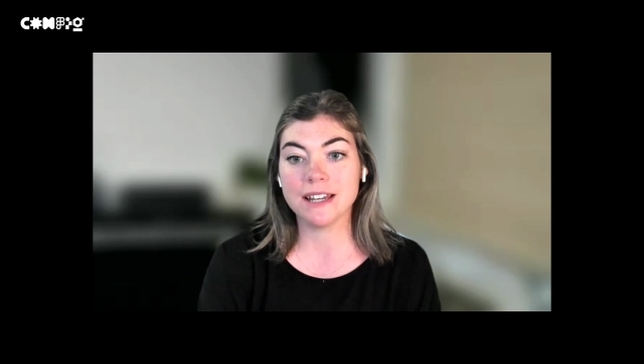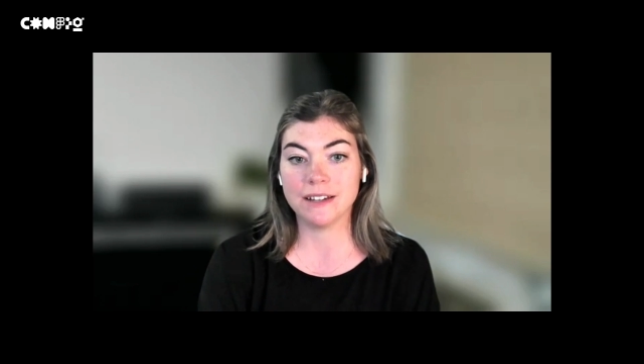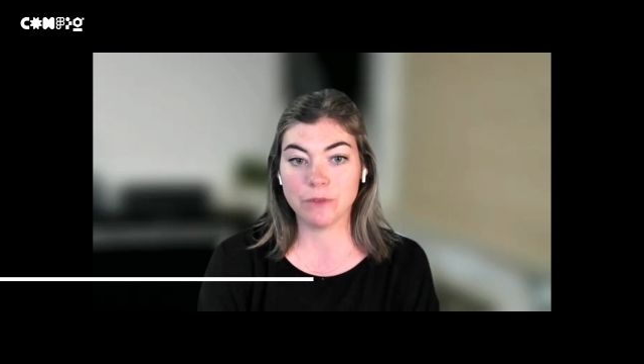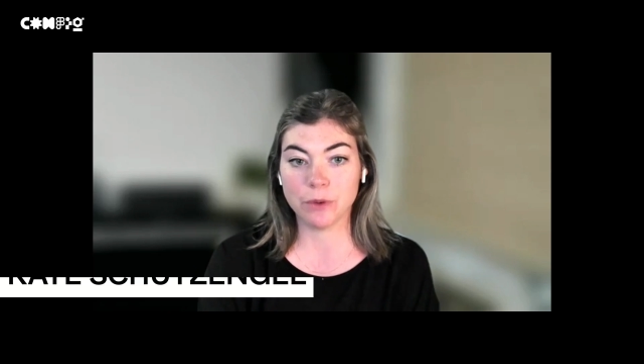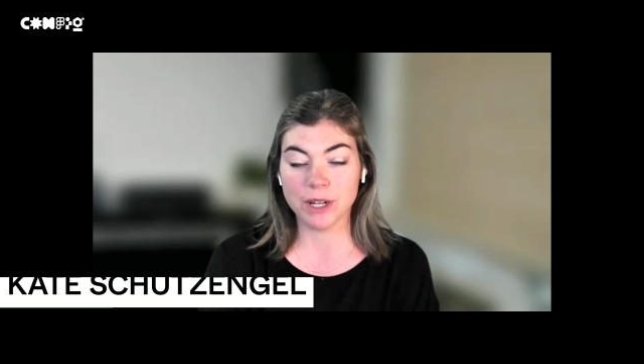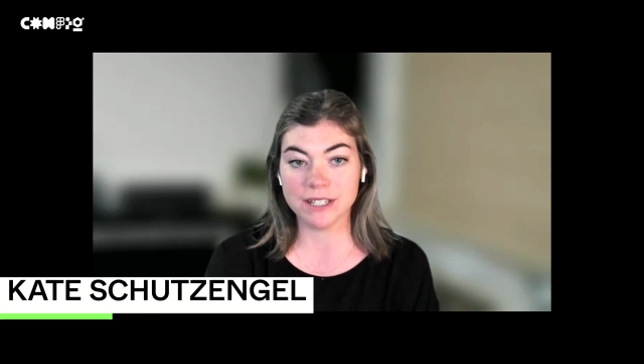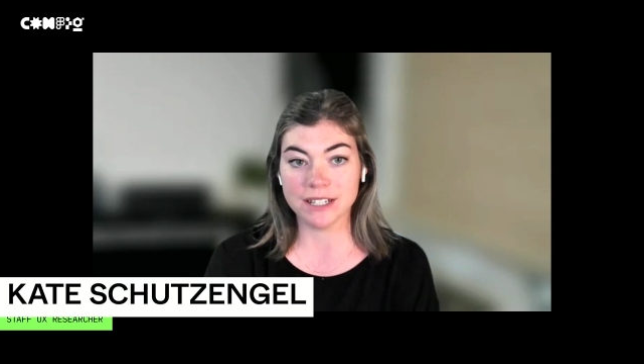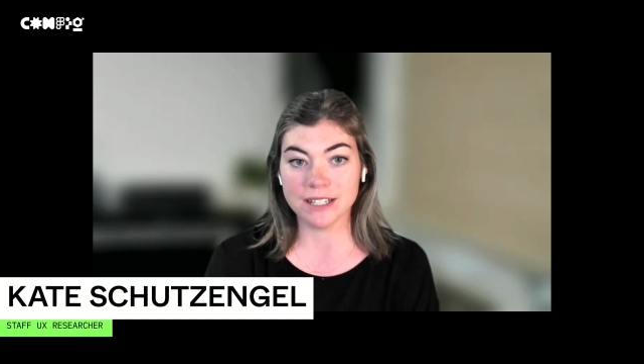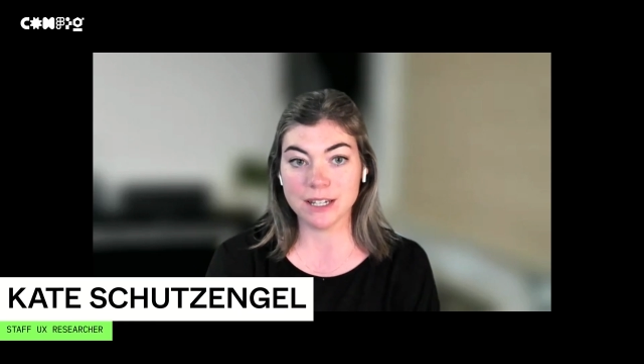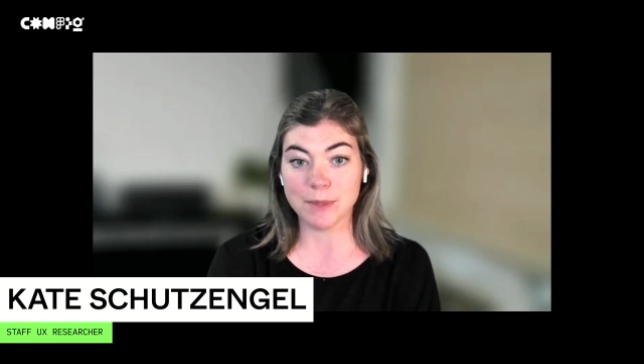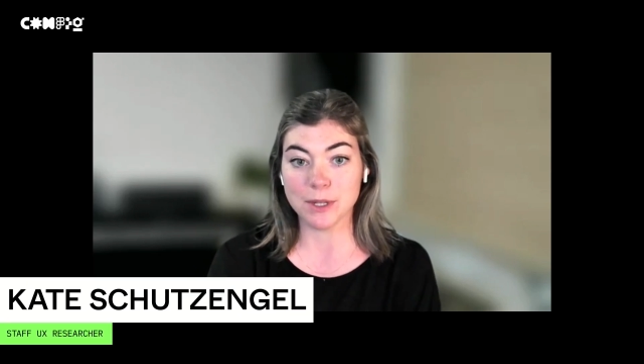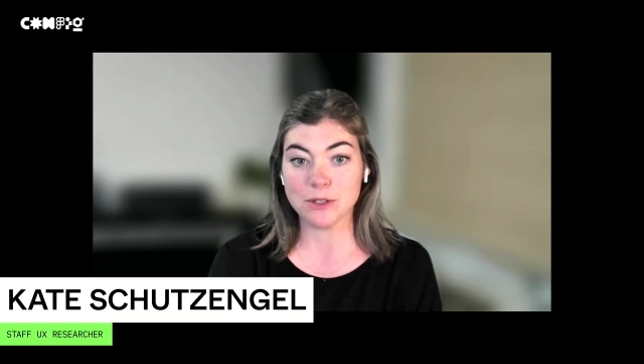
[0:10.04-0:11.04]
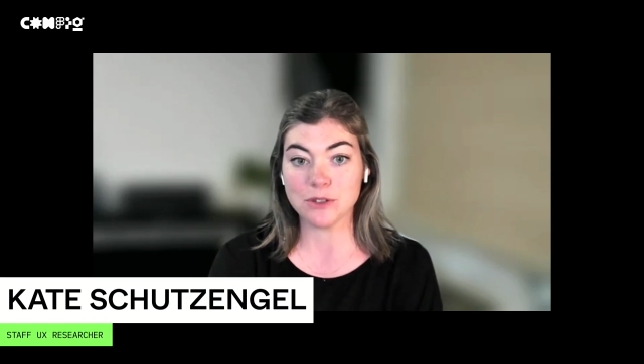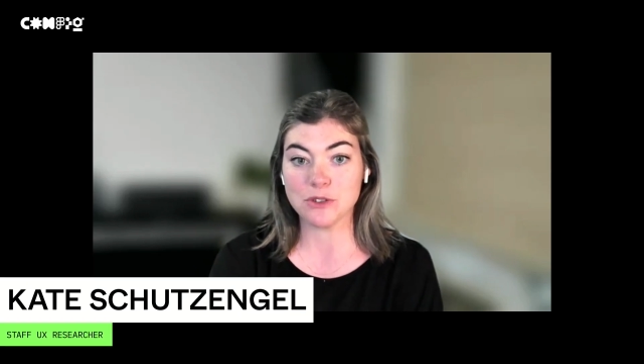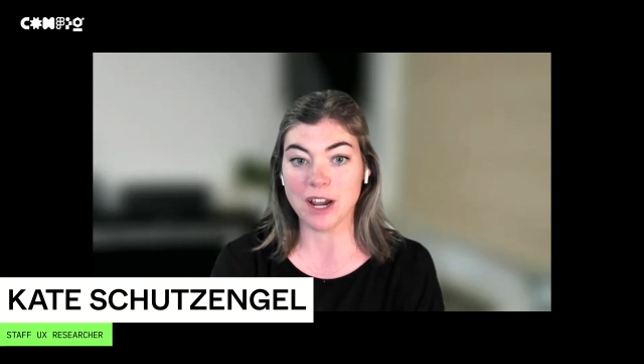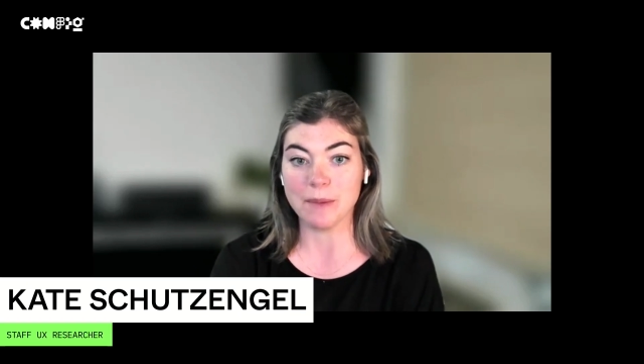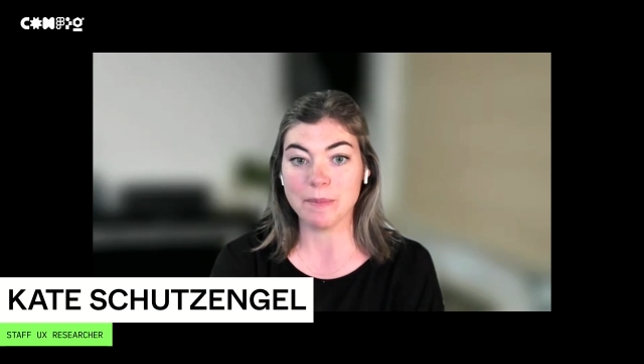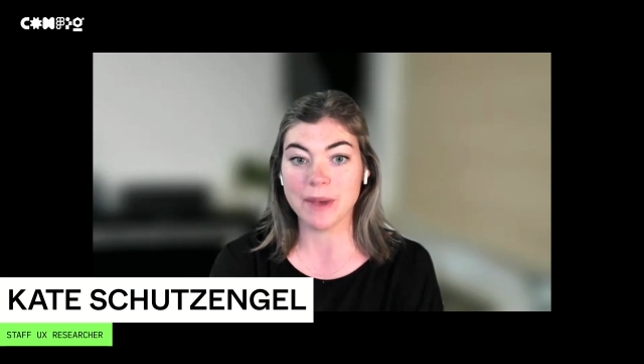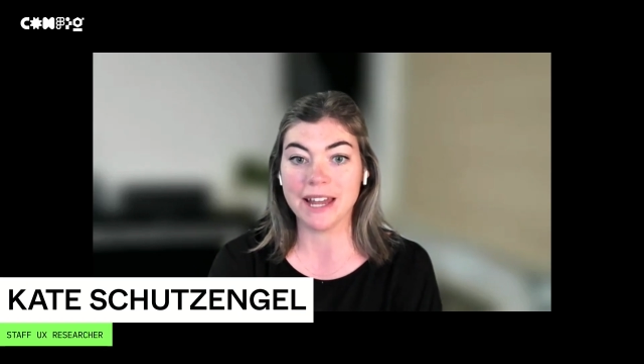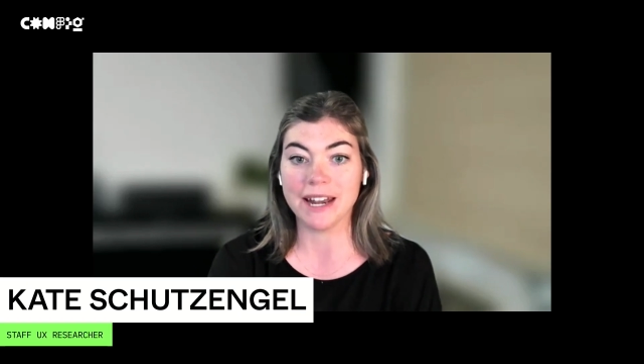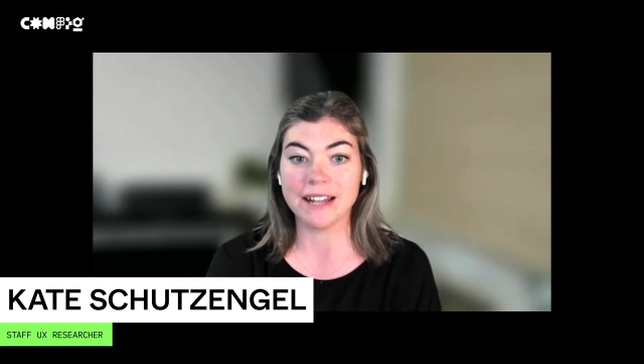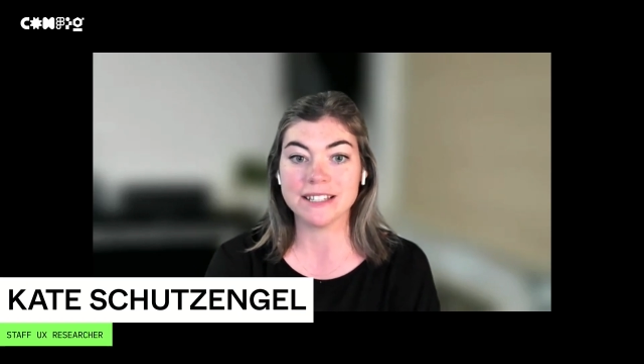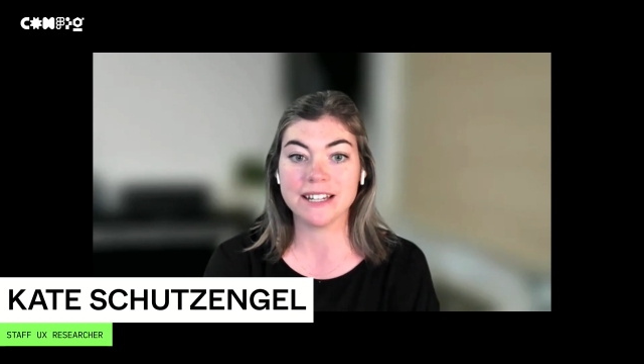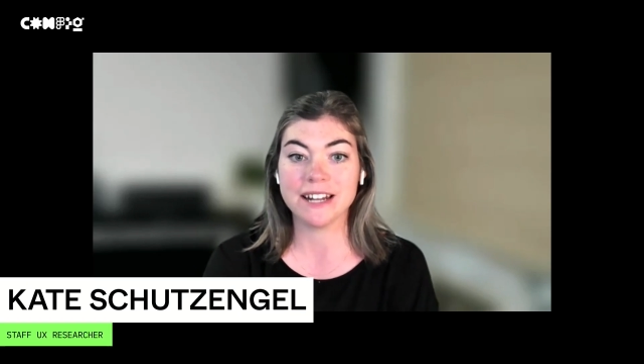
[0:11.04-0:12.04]
and invoicing team at Stripe.
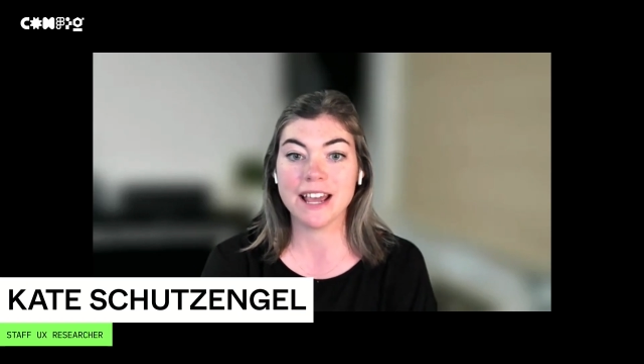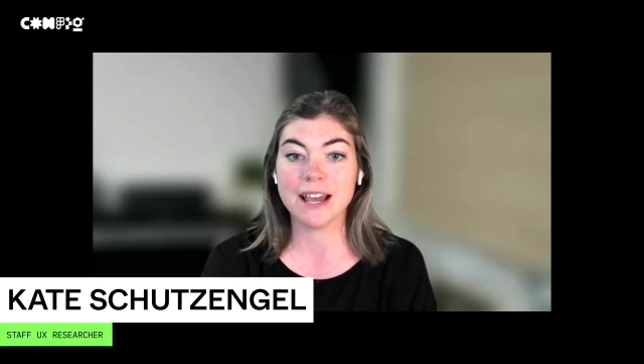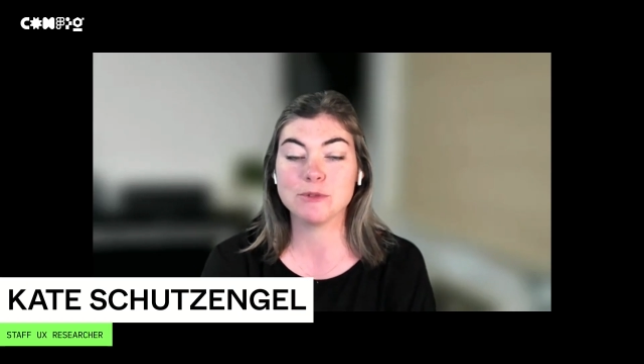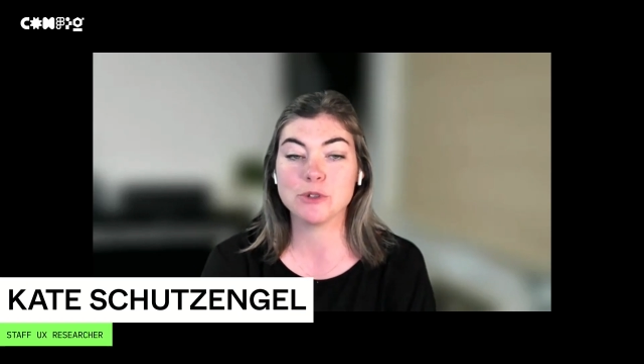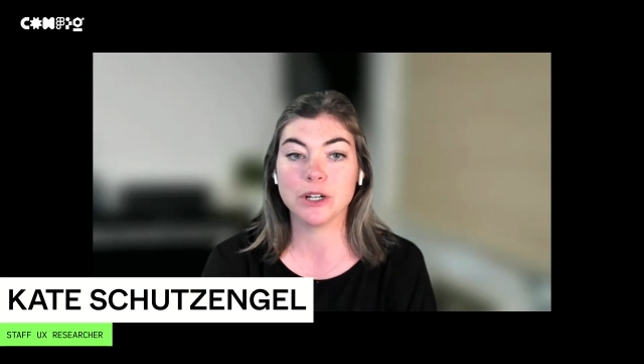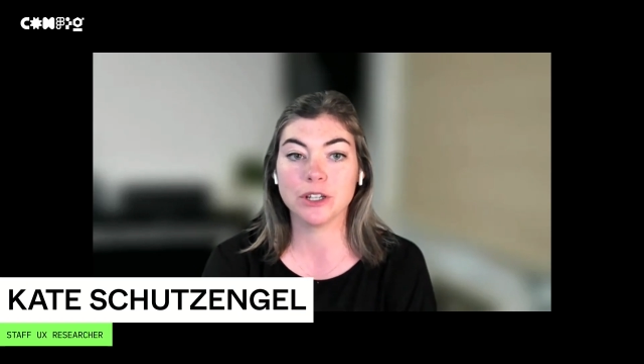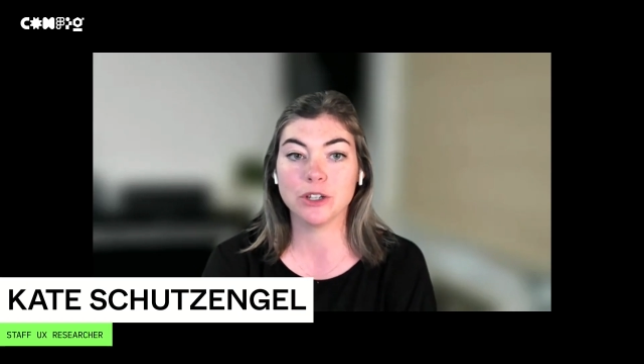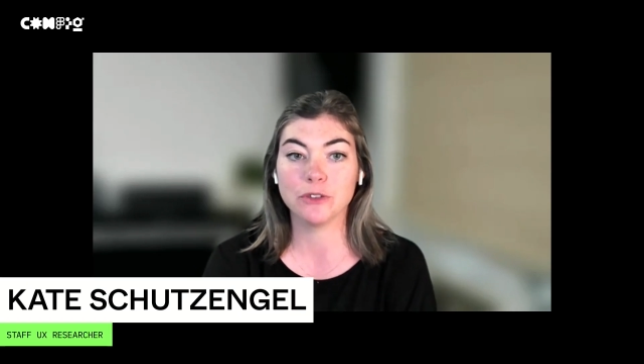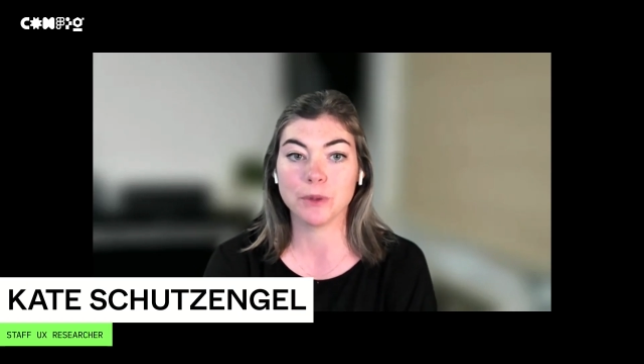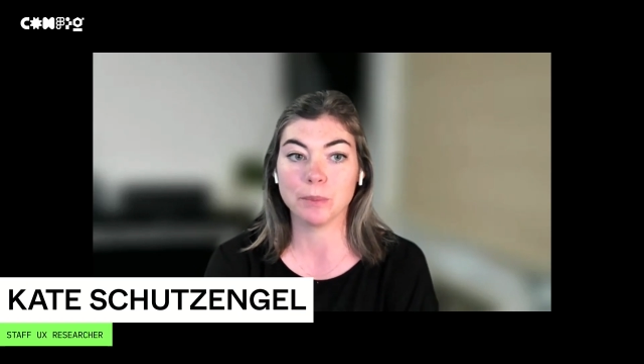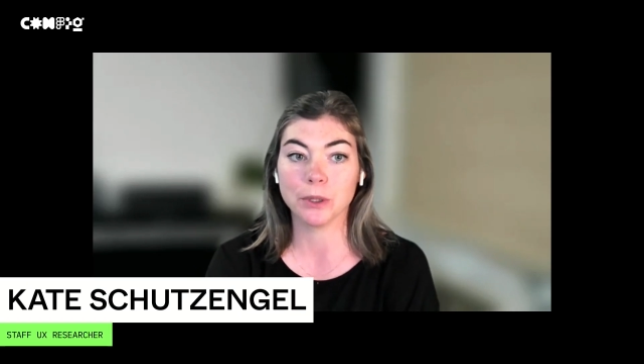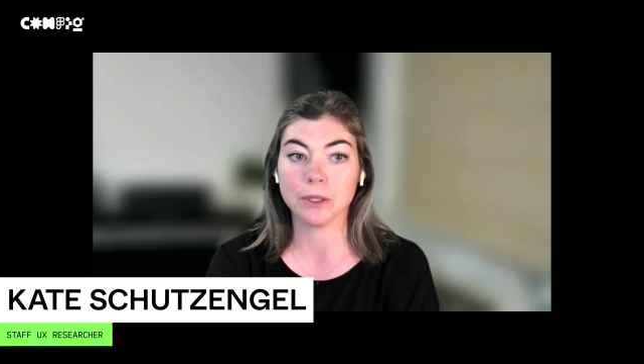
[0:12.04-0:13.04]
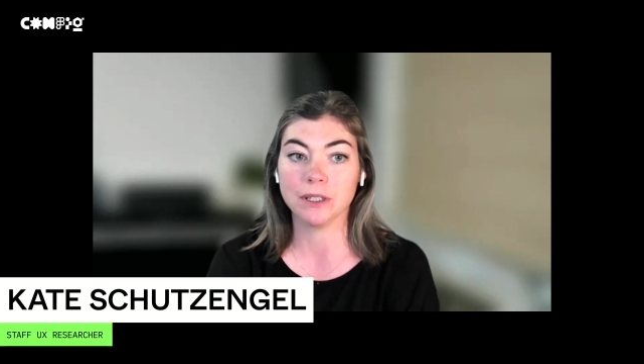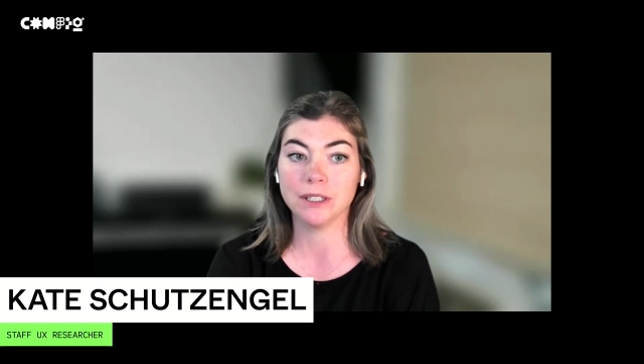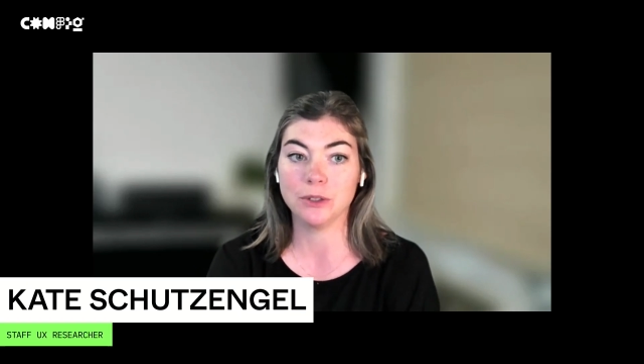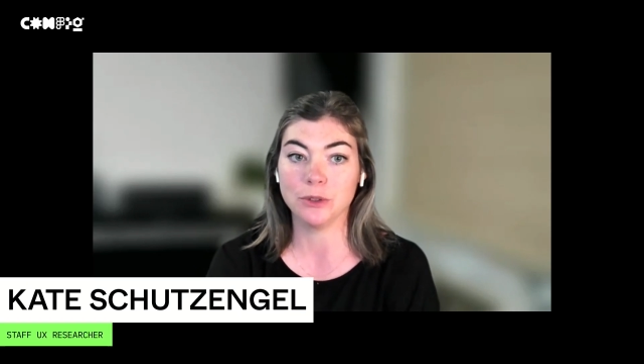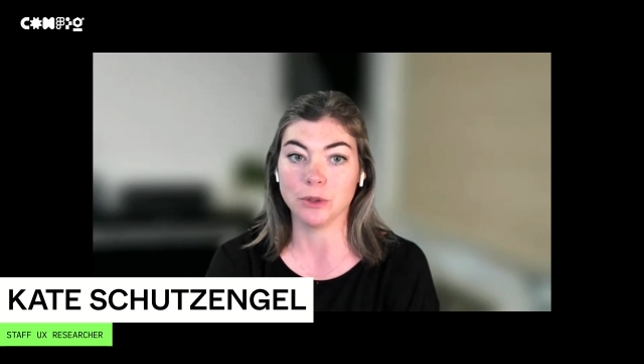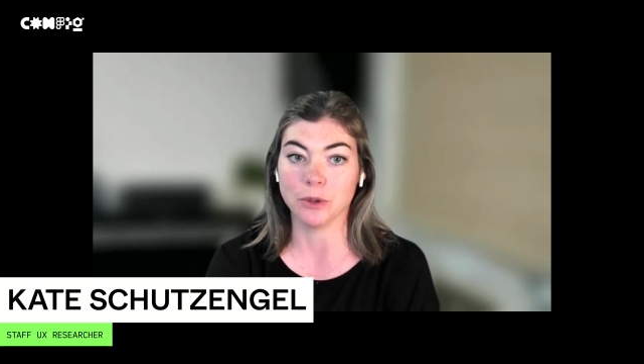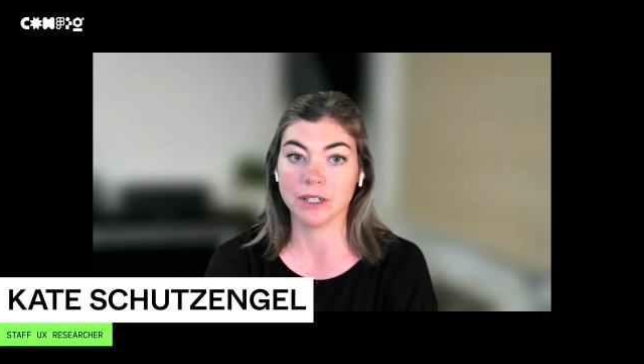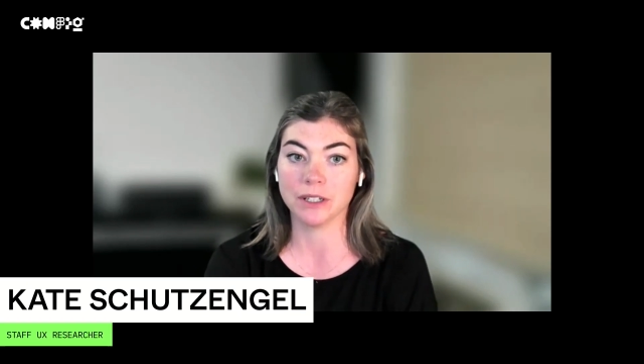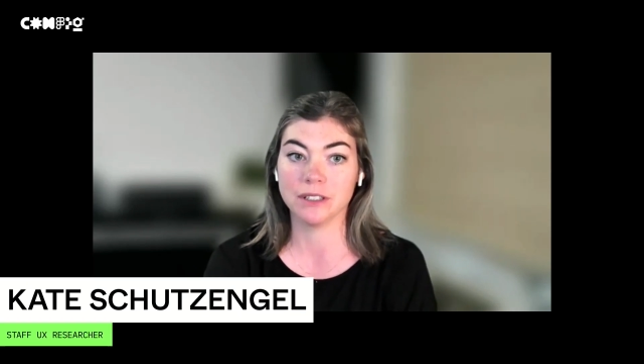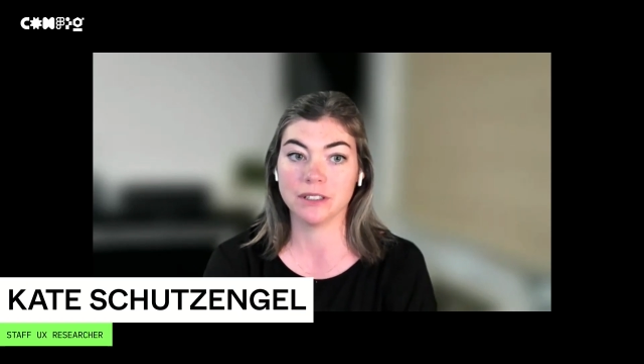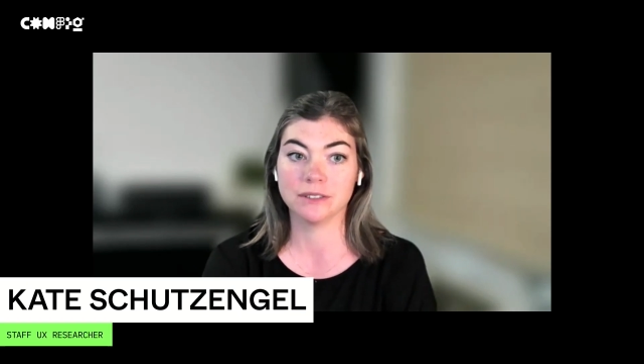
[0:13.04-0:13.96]
And today I'm joining you from Brooklyn, New York.